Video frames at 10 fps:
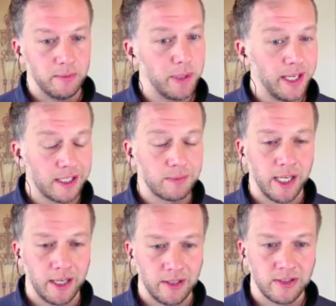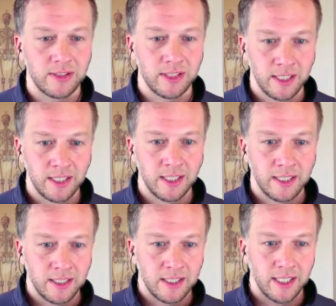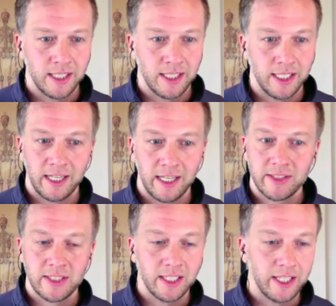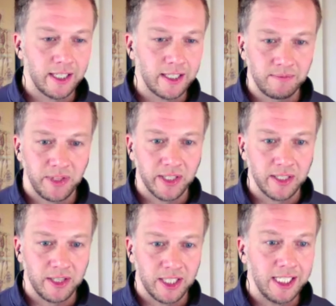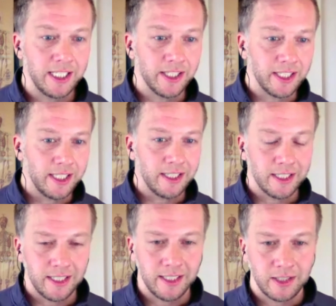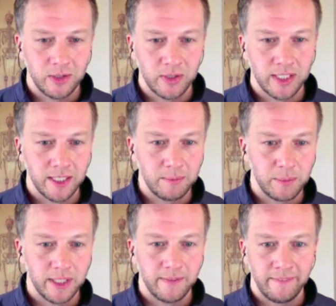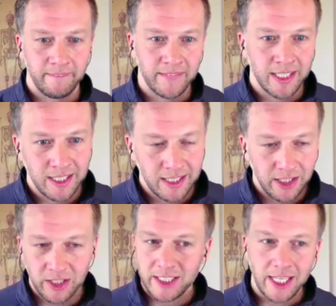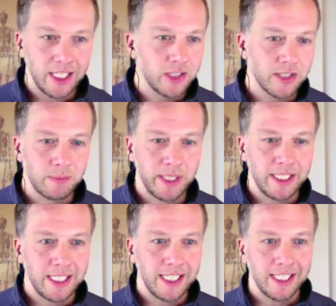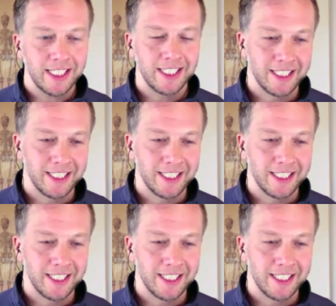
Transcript: impacts patterns. And then obviously I like the needling in the toolkit, but you're a dangerous PT.